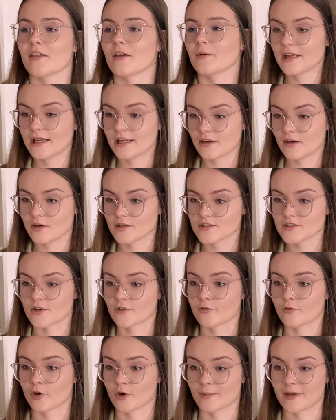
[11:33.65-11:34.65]
And also
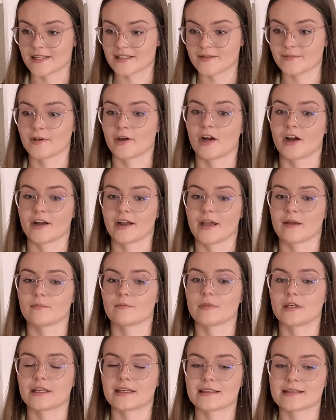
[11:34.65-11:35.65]
for my TBR game,
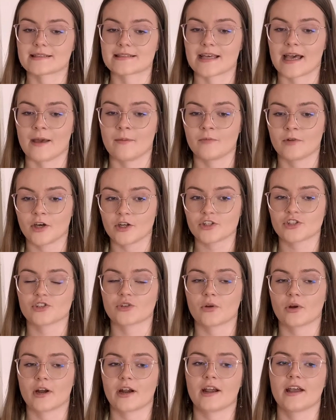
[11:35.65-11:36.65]
because I'm not
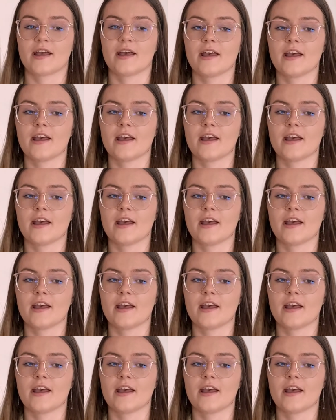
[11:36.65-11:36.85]
sure